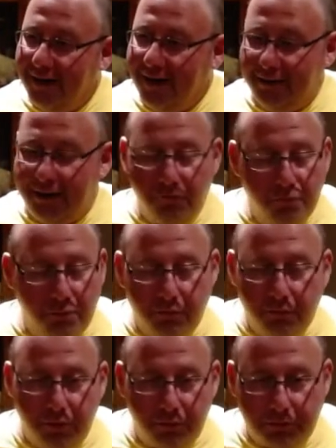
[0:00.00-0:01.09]
and
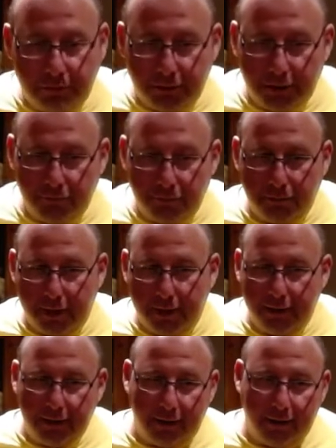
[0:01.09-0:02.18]
mostly everybody